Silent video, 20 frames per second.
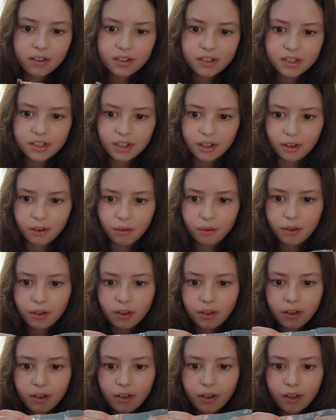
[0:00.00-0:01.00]
So,
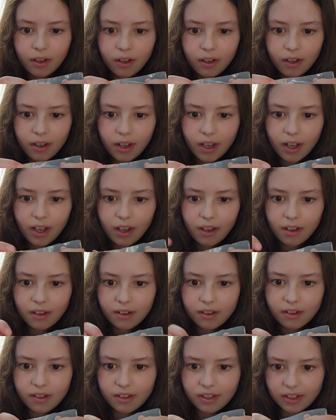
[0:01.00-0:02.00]

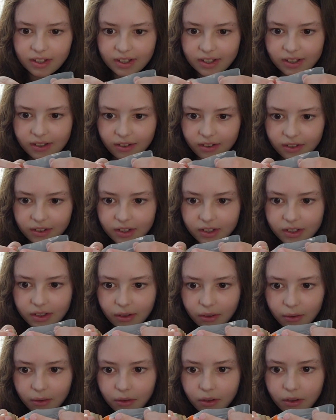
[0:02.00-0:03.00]
this looks so